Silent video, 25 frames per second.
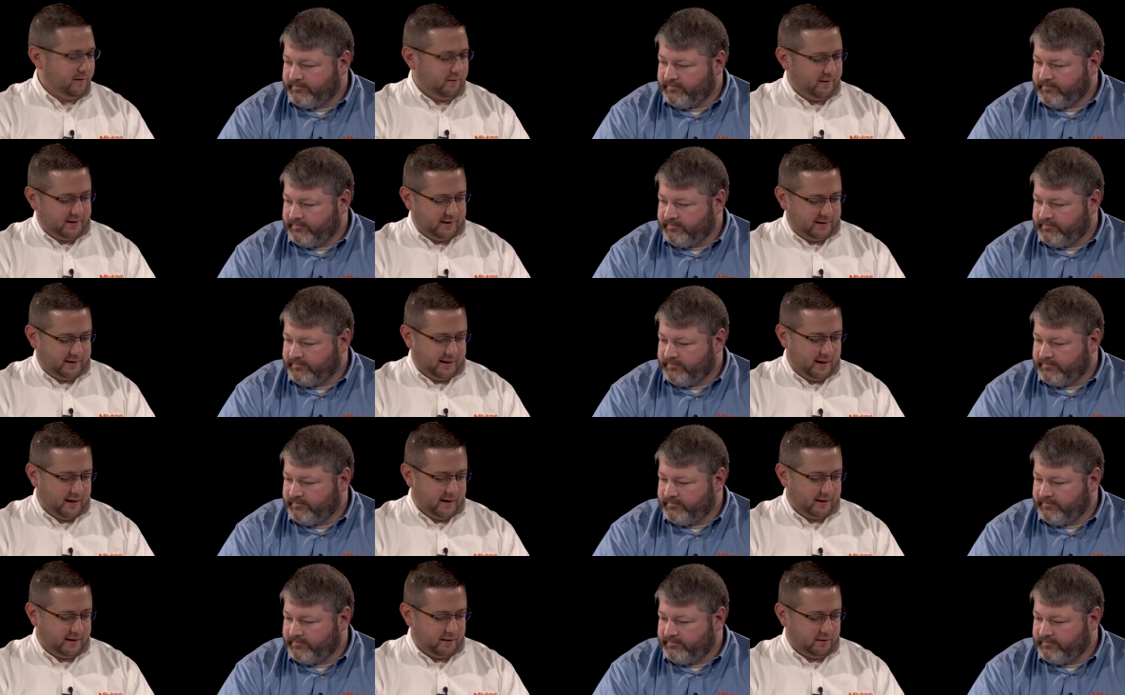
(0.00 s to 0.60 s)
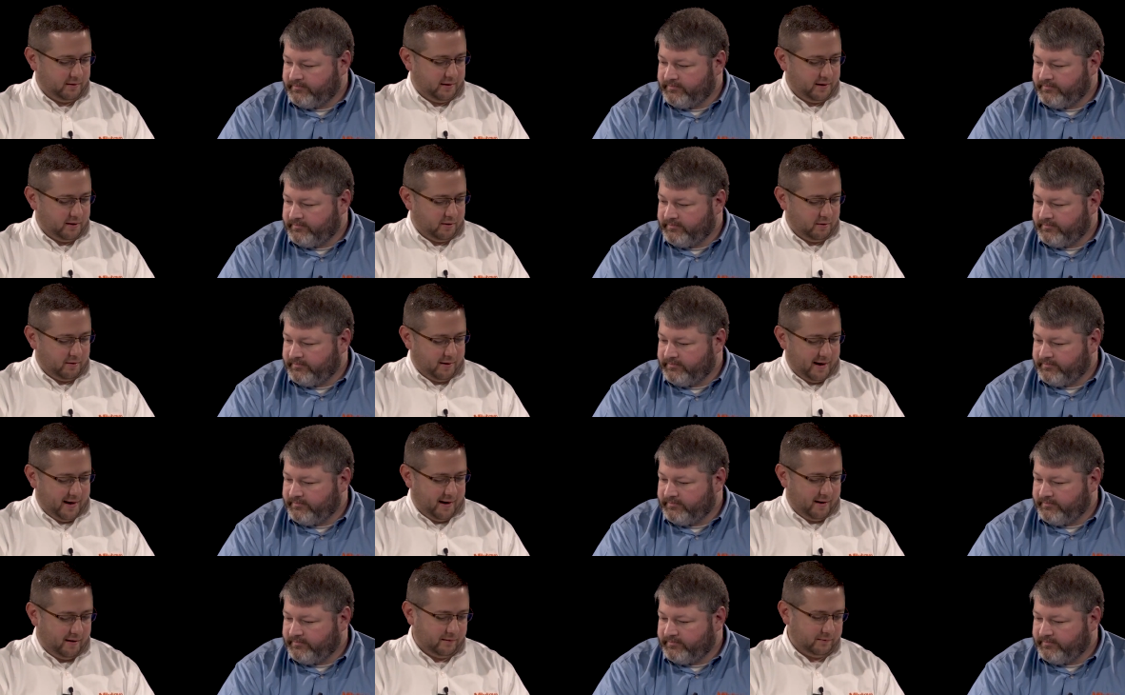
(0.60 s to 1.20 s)
Speaker 1: they'll get the
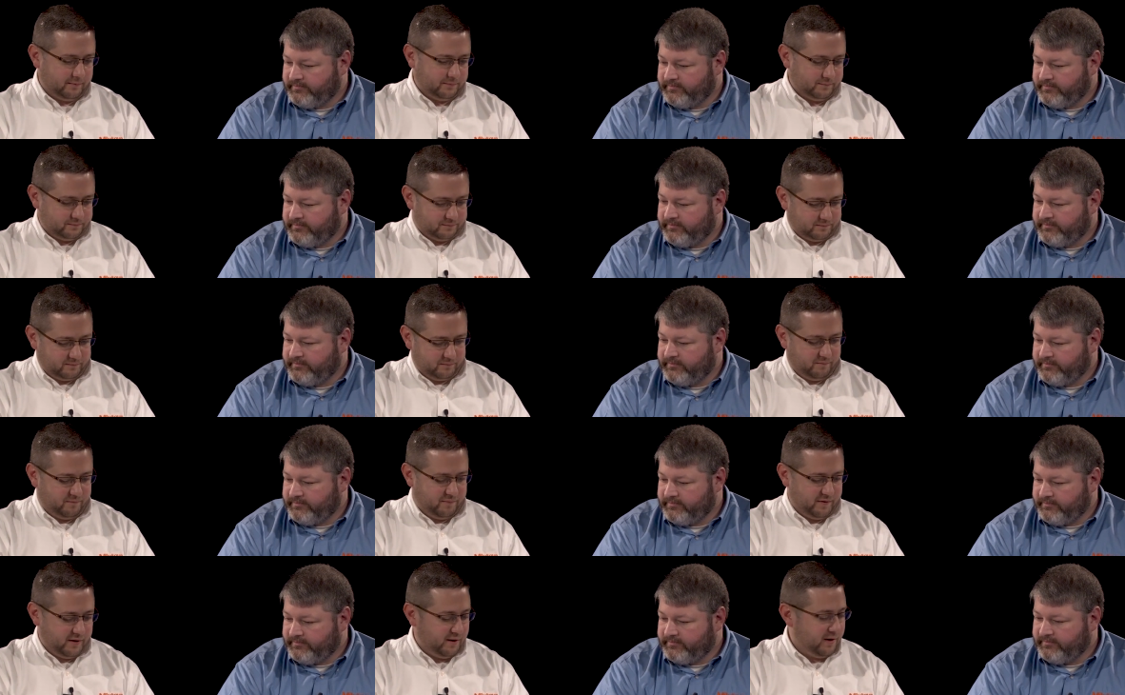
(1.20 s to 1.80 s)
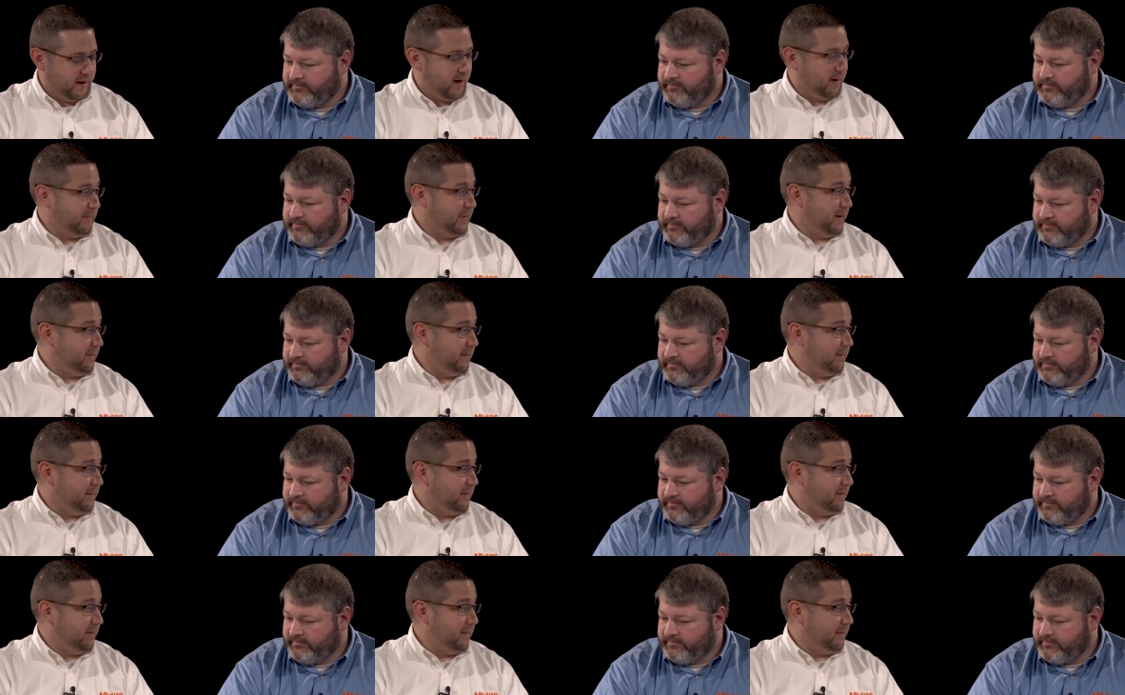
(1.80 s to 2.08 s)
calculator out, figure out